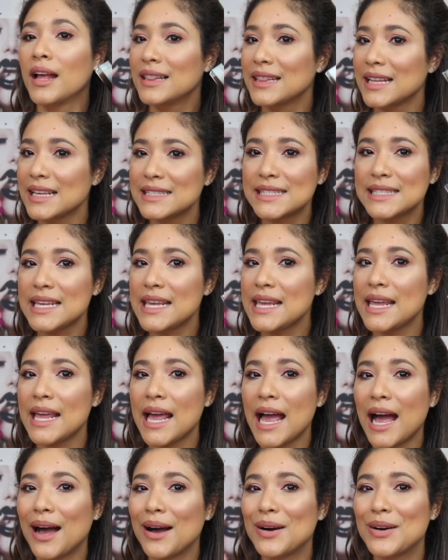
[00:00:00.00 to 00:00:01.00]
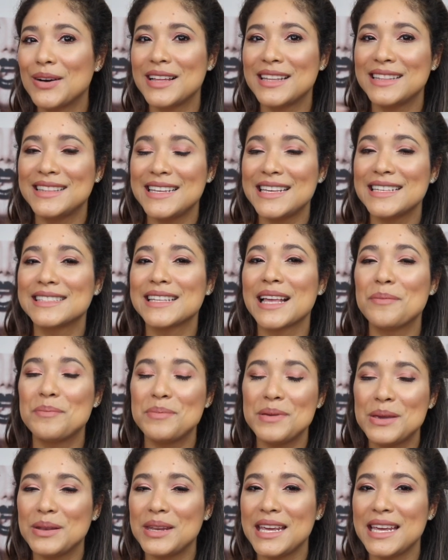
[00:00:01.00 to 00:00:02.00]
let's see how this
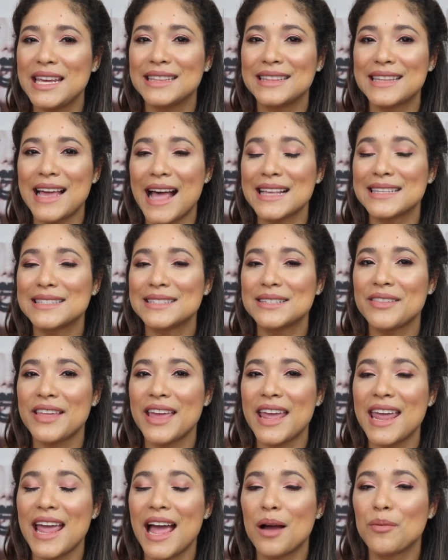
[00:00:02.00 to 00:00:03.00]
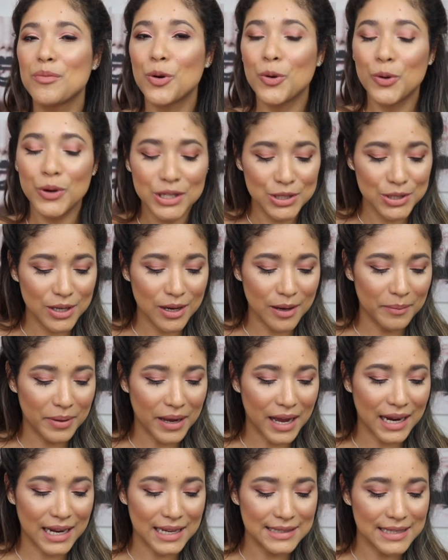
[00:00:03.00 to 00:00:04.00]
beauty does today. I'm going to come
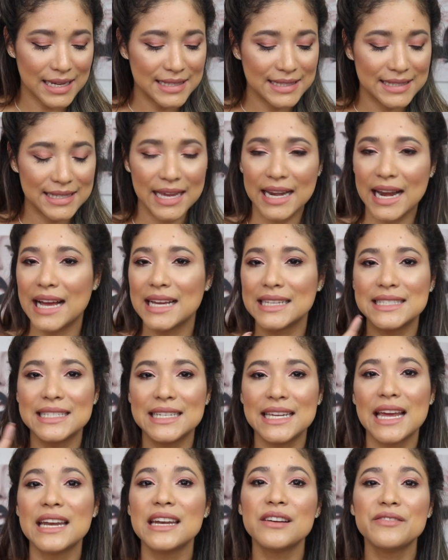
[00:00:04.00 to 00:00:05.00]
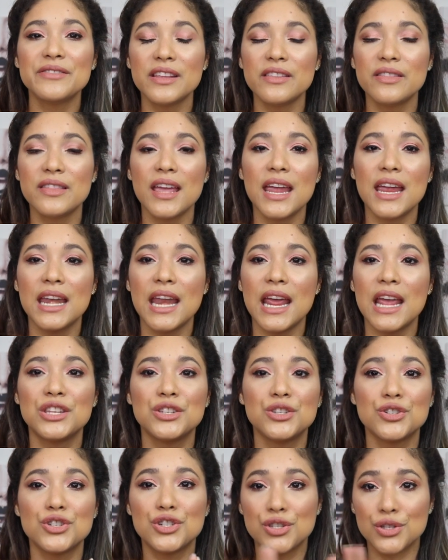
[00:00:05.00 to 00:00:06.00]
back, as I said, at the end of the day
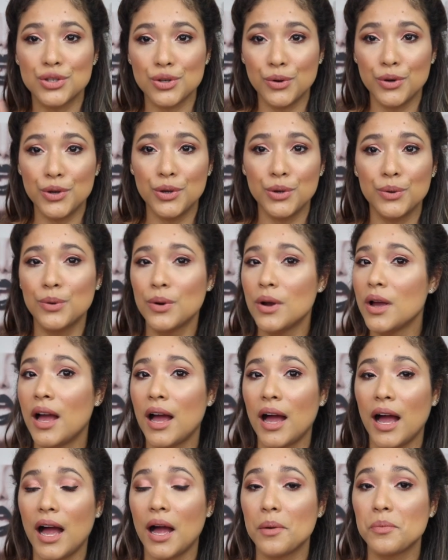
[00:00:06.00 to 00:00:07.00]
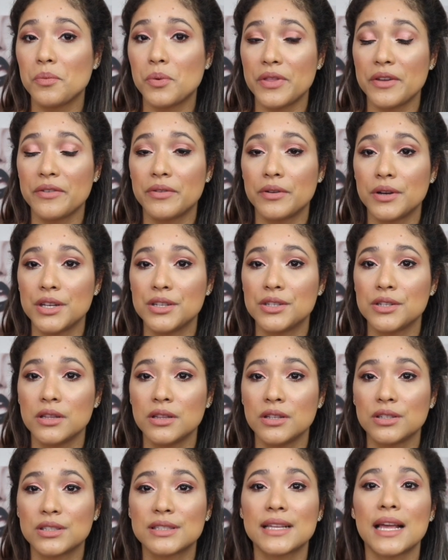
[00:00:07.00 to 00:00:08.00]
and just show you uh, what the foundation
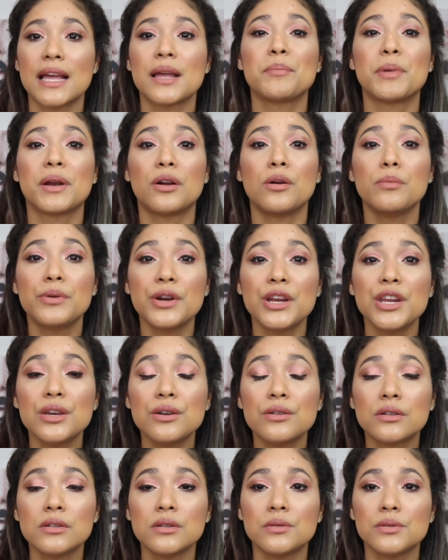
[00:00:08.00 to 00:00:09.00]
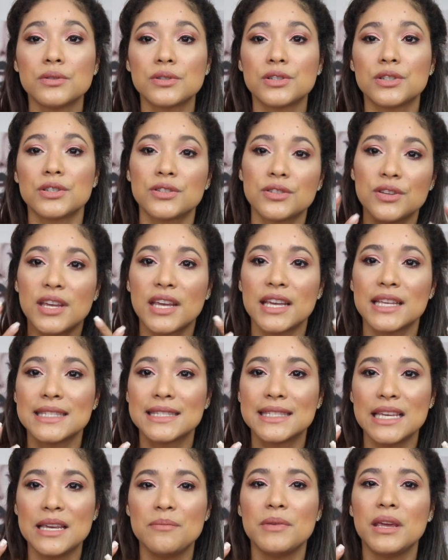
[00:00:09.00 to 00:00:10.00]
looks like, but I'll bring you closer so you can
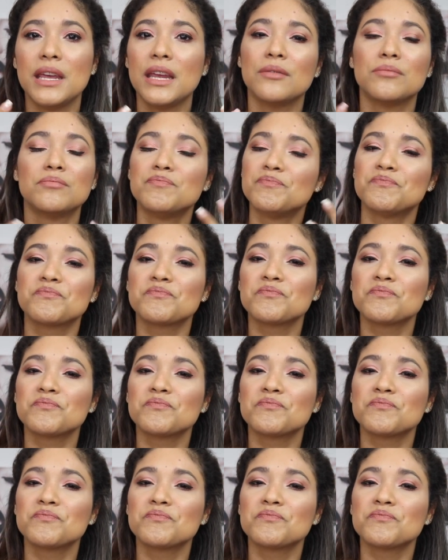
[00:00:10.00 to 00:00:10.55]
see me